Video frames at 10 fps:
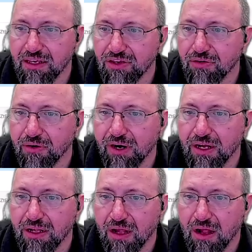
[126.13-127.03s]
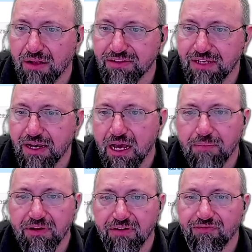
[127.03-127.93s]
URL all set
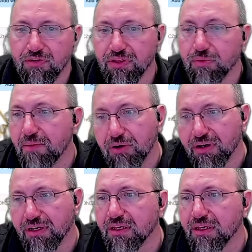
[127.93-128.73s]
up for the webhook.